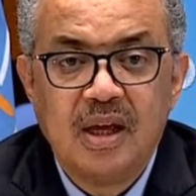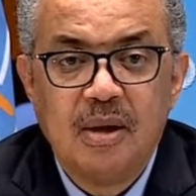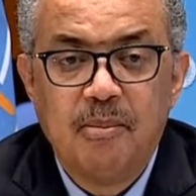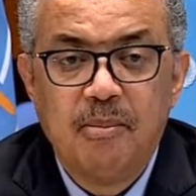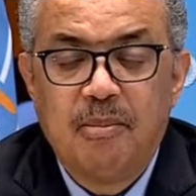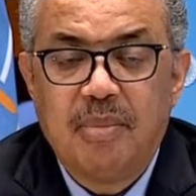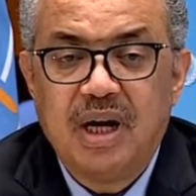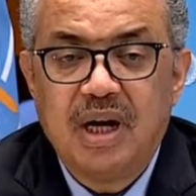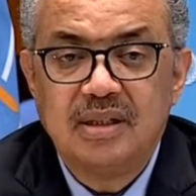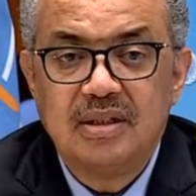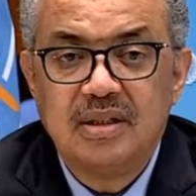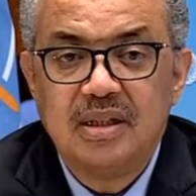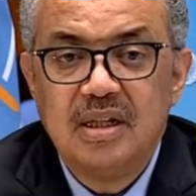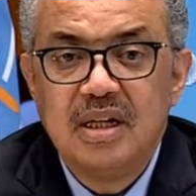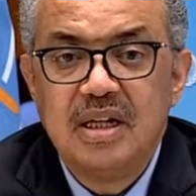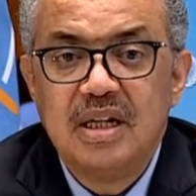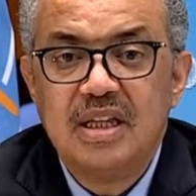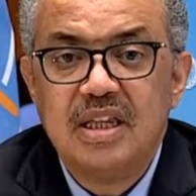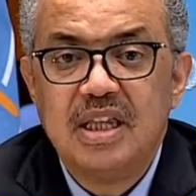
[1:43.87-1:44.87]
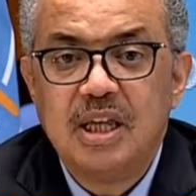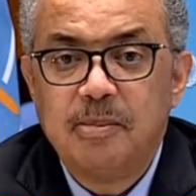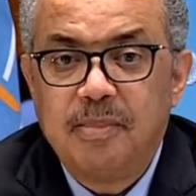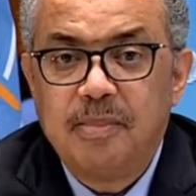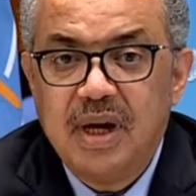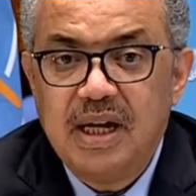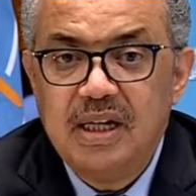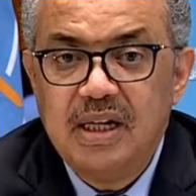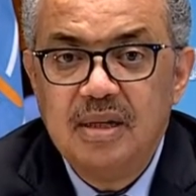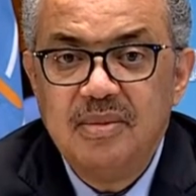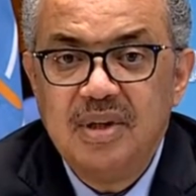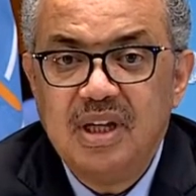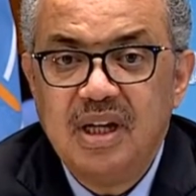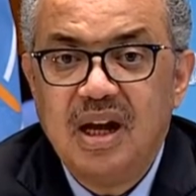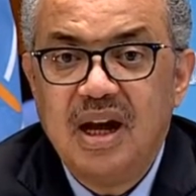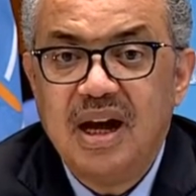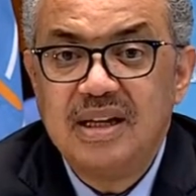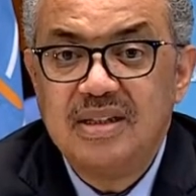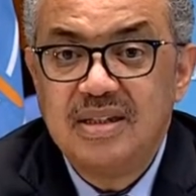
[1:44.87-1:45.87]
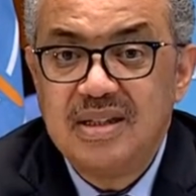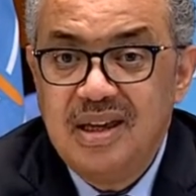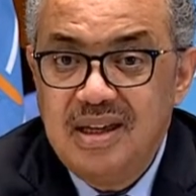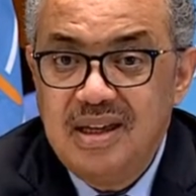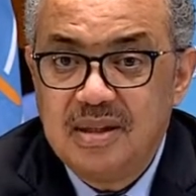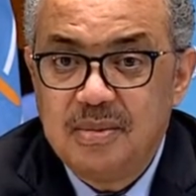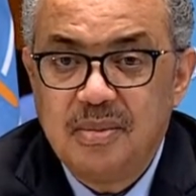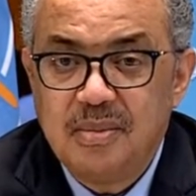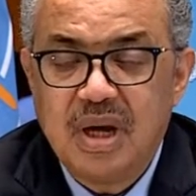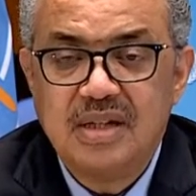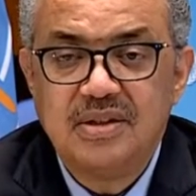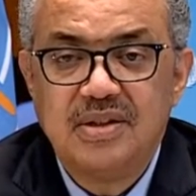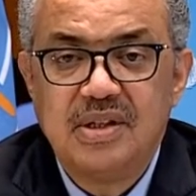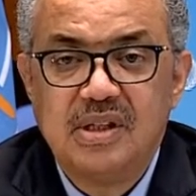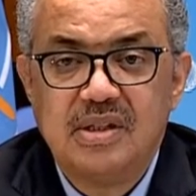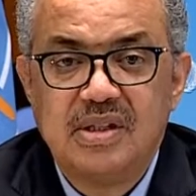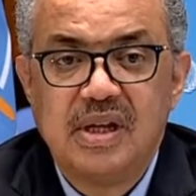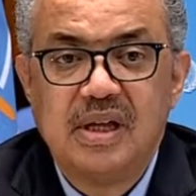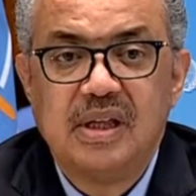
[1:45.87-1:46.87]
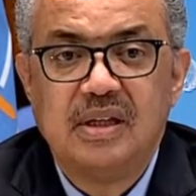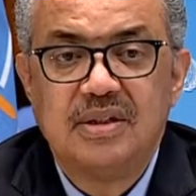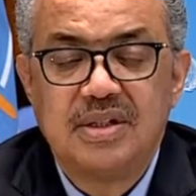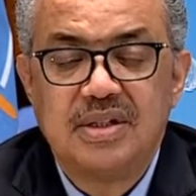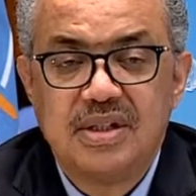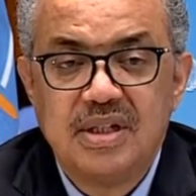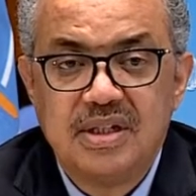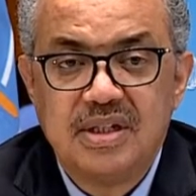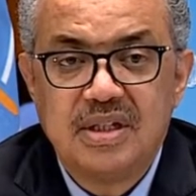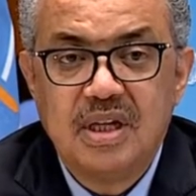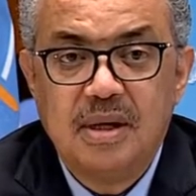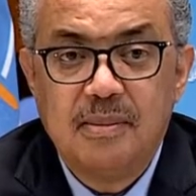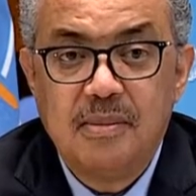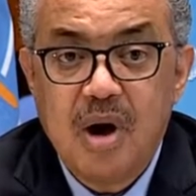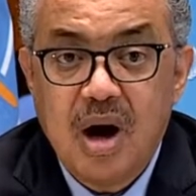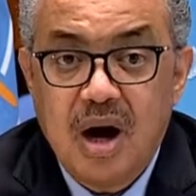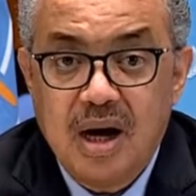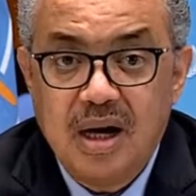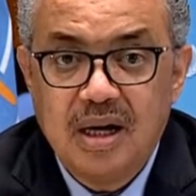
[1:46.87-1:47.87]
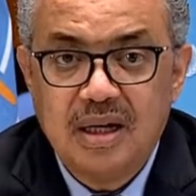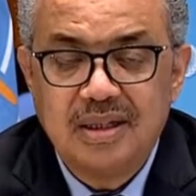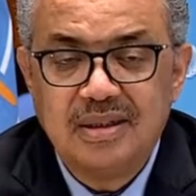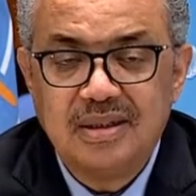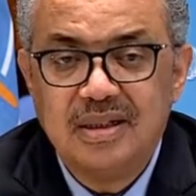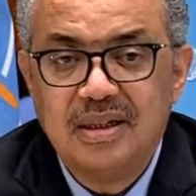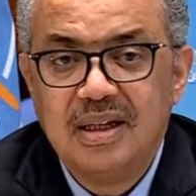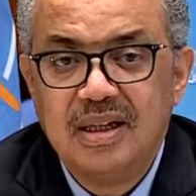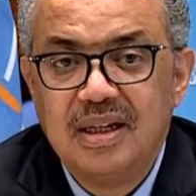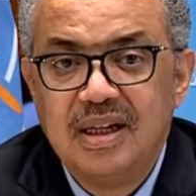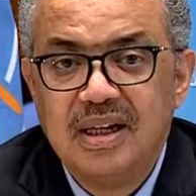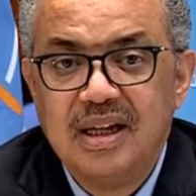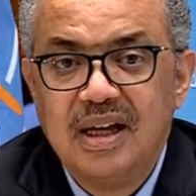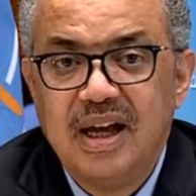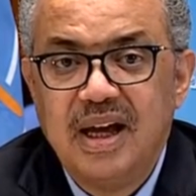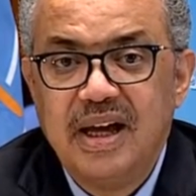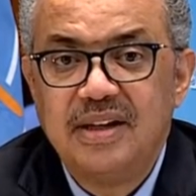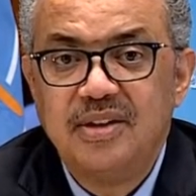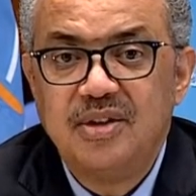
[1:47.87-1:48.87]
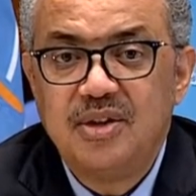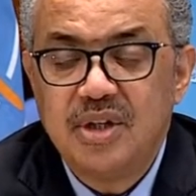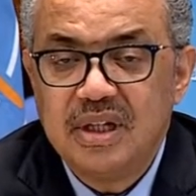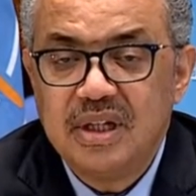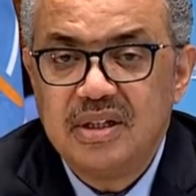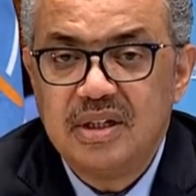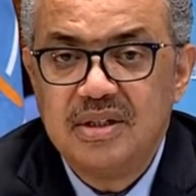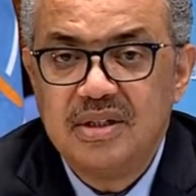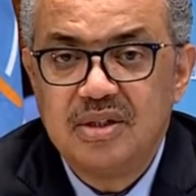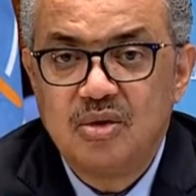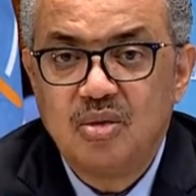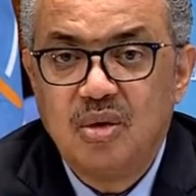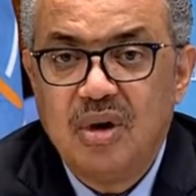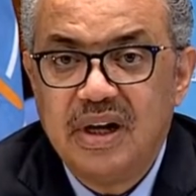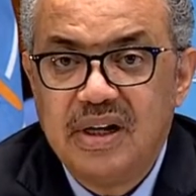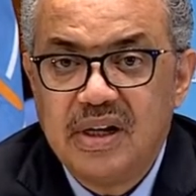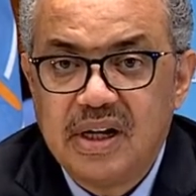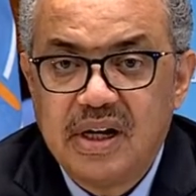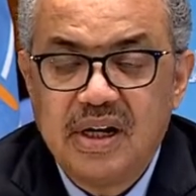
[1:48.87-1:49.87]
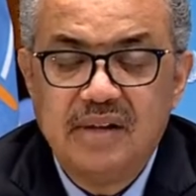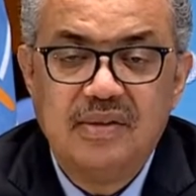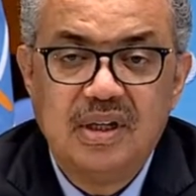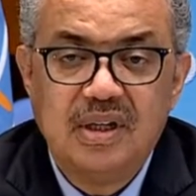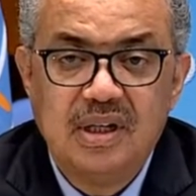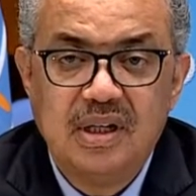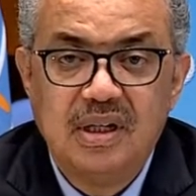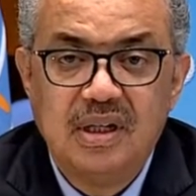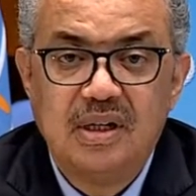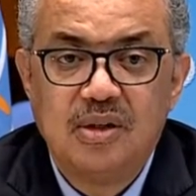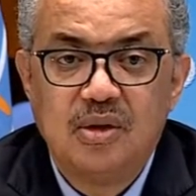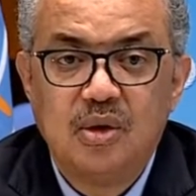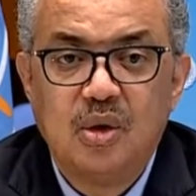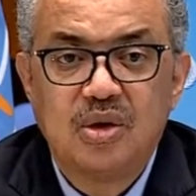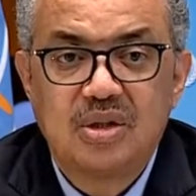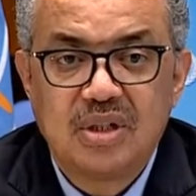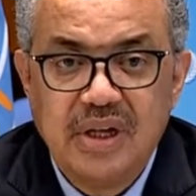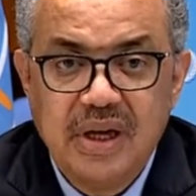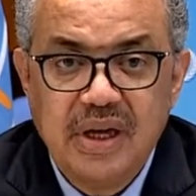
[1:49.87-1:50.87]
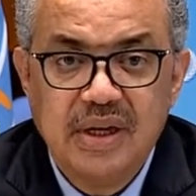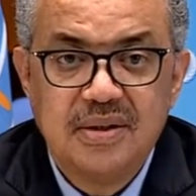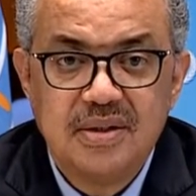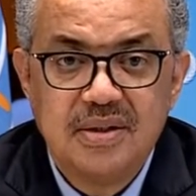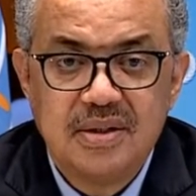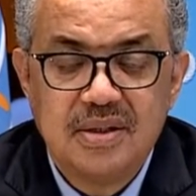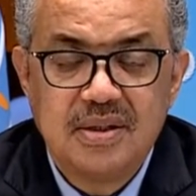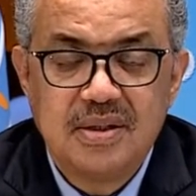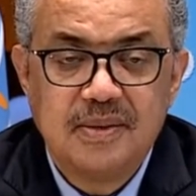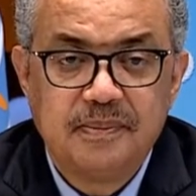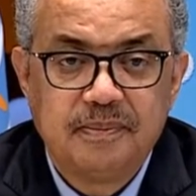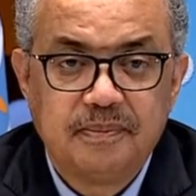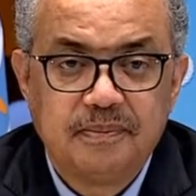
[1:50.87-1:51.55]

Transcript: But the pandemic has hit Brazil's health system hard and threatens to unravel those gains.